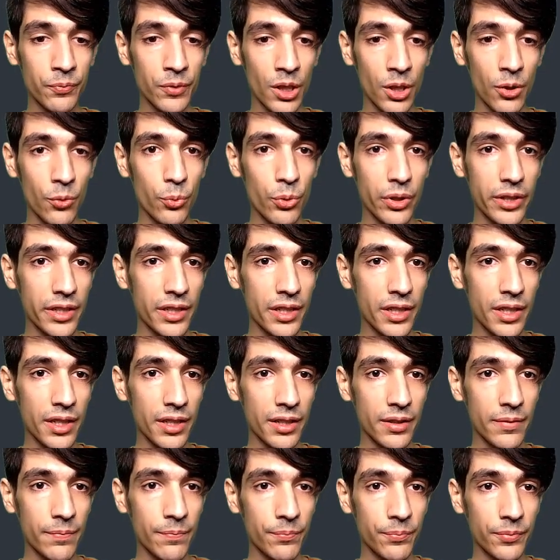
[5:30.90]
We
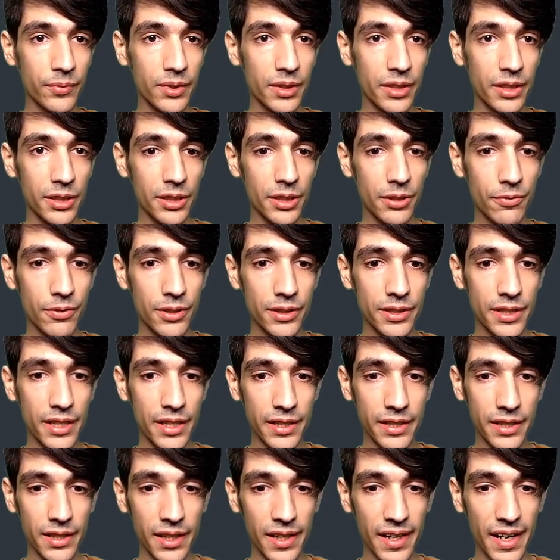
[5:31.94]
can give it a
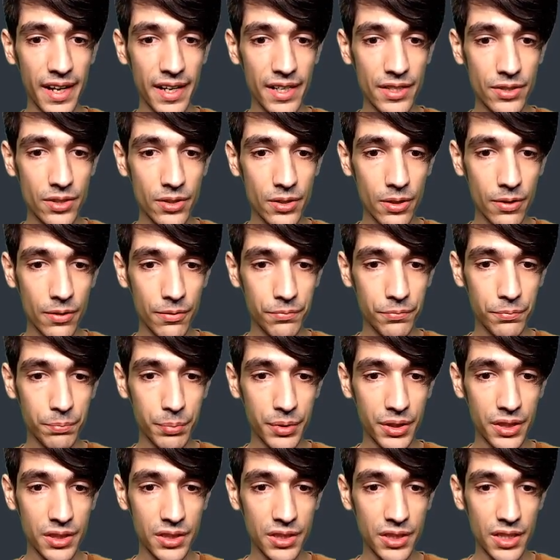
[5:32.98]
class of
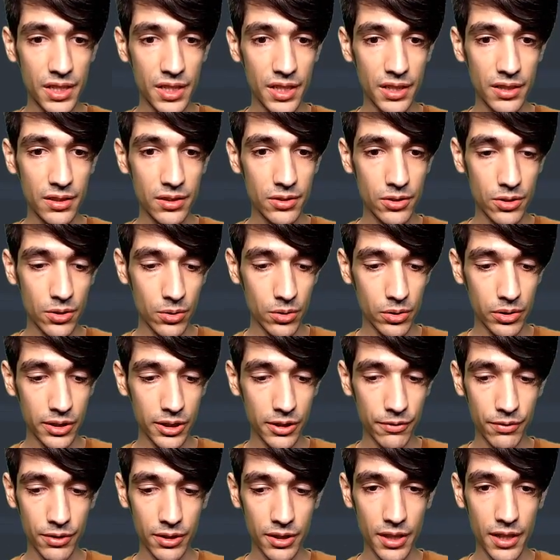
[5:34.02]
btn. So
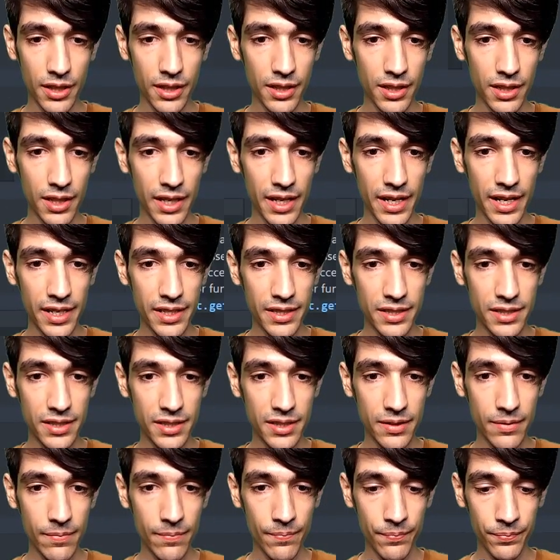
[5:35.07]
give it a class,
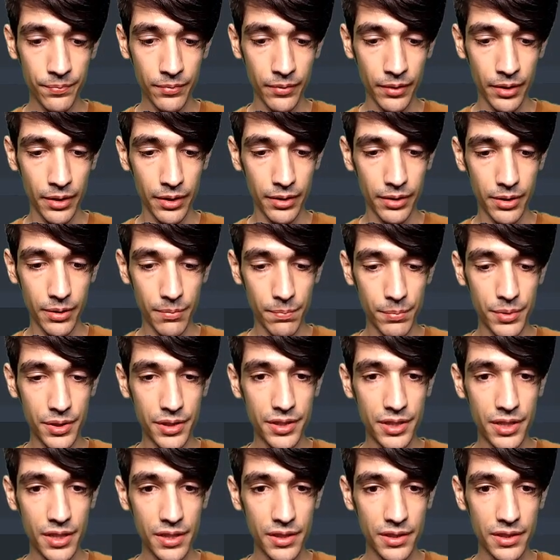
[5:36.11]
the
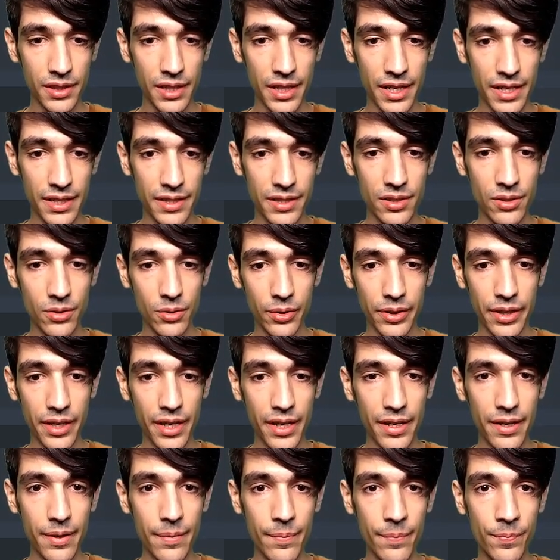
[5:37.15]
btn class.
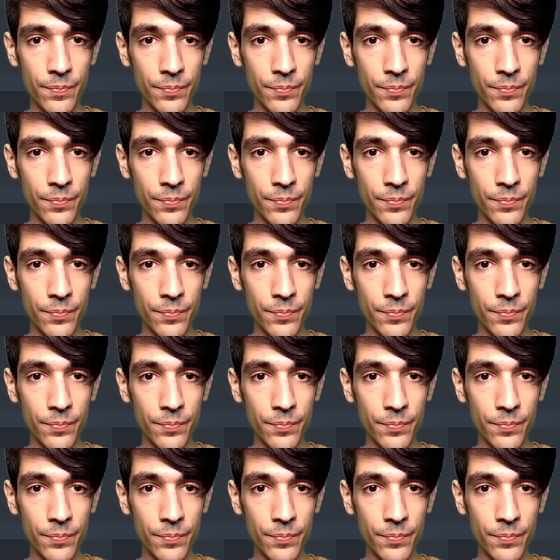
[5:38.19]
Okay,